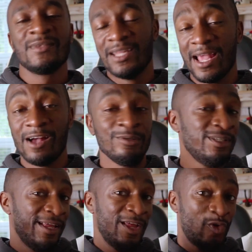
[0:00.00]

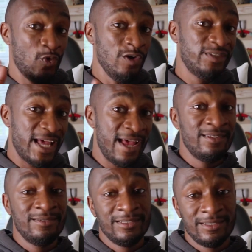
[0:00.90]
Now, with
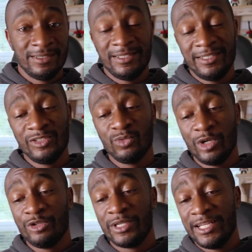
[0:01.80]
that, this is
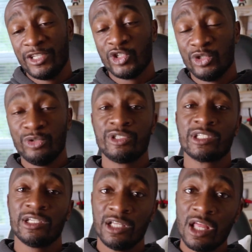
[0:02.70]
where you can
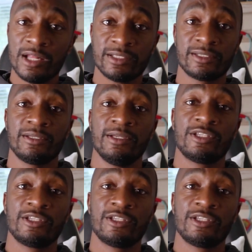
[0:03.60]
introduce LUTs.